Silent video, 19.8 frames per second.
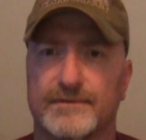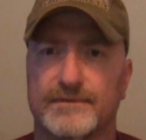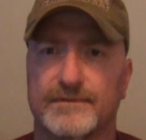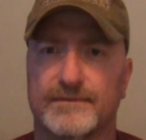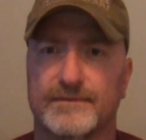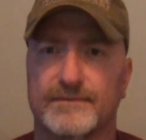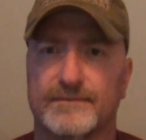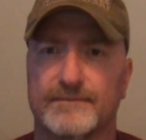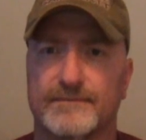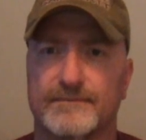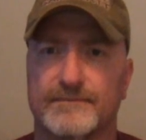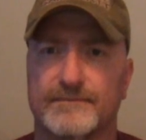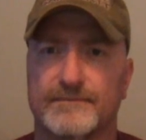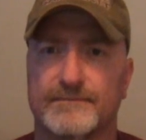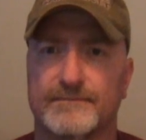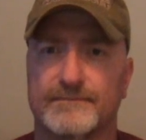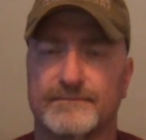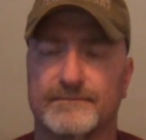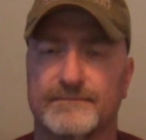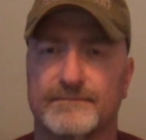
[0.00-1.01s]

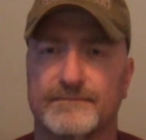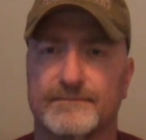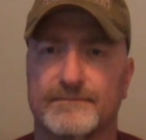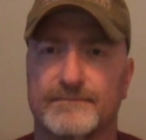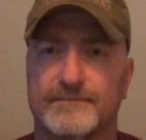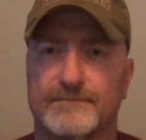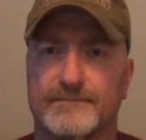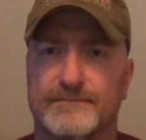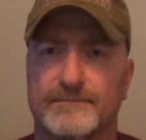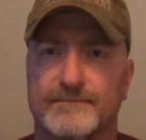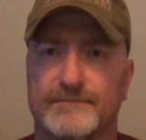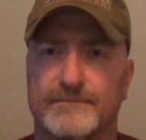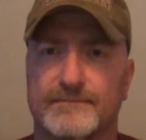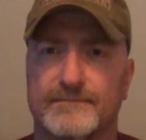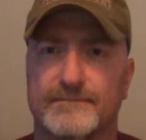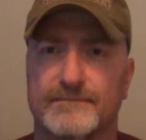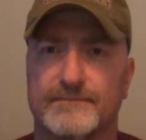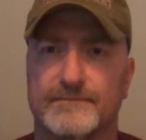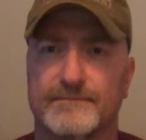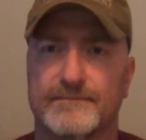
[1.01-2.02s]

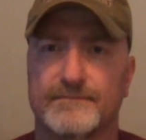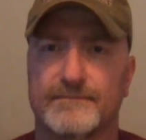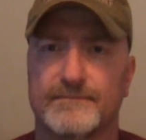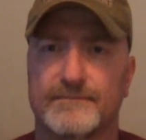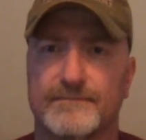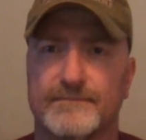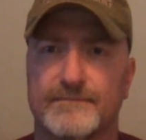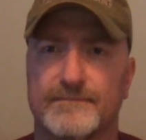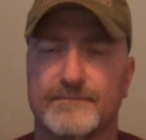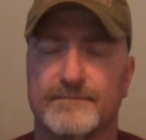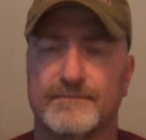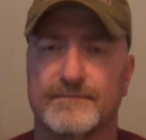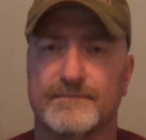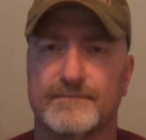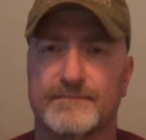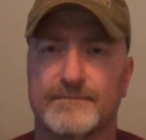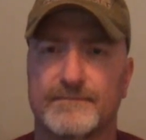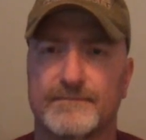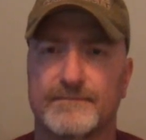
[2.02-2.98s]
(no one is talking)